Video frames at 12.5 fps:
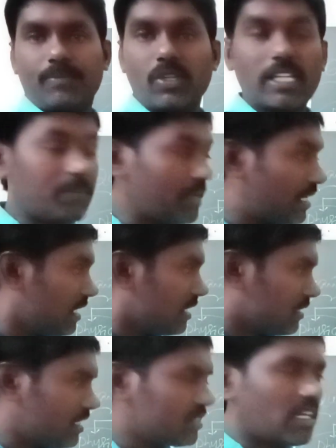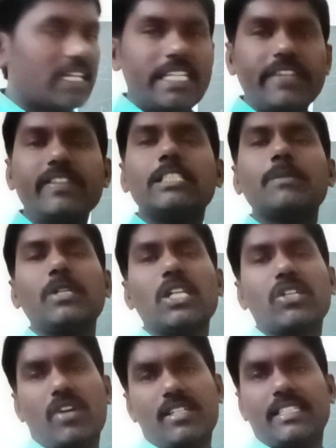Okay, ma? These are invisible
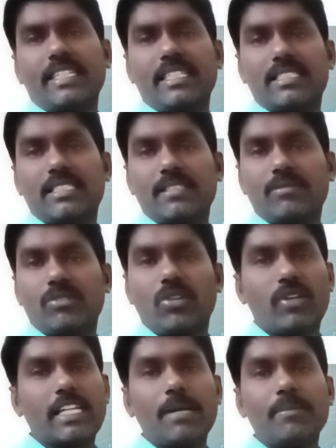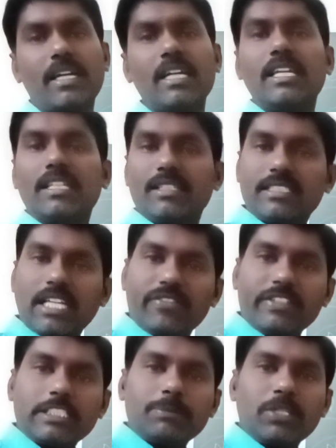quantities. Okay, ma? These are
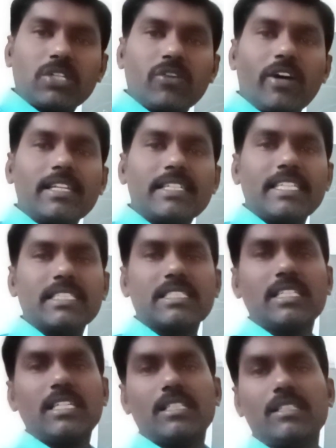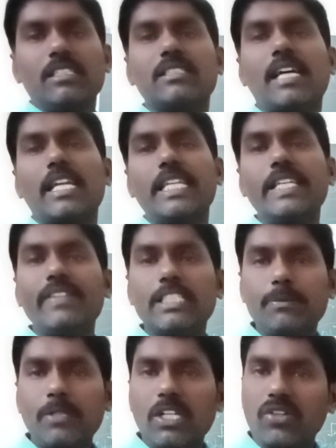visible quantities. These are
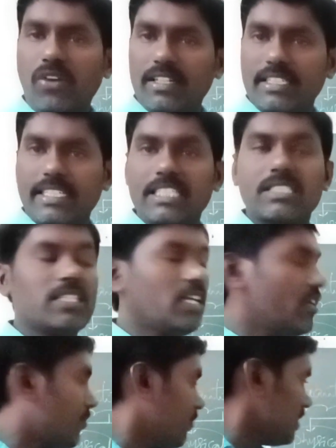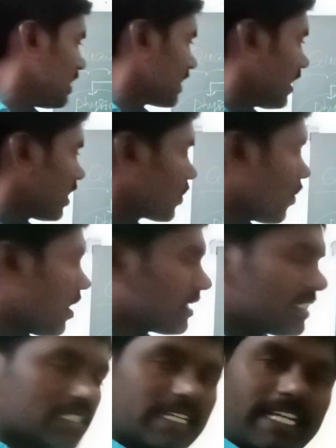invisible quantities. Physical
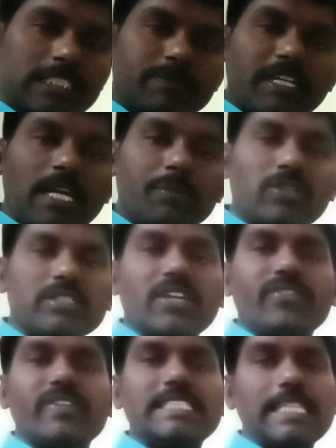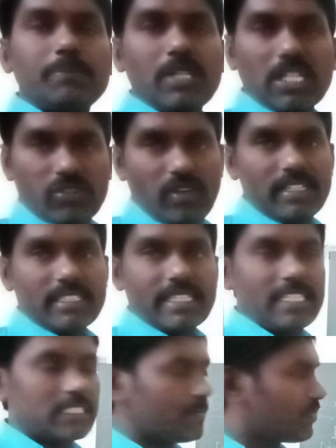quantities can explain about the visible
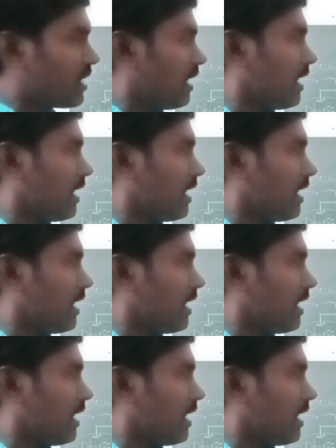quantities.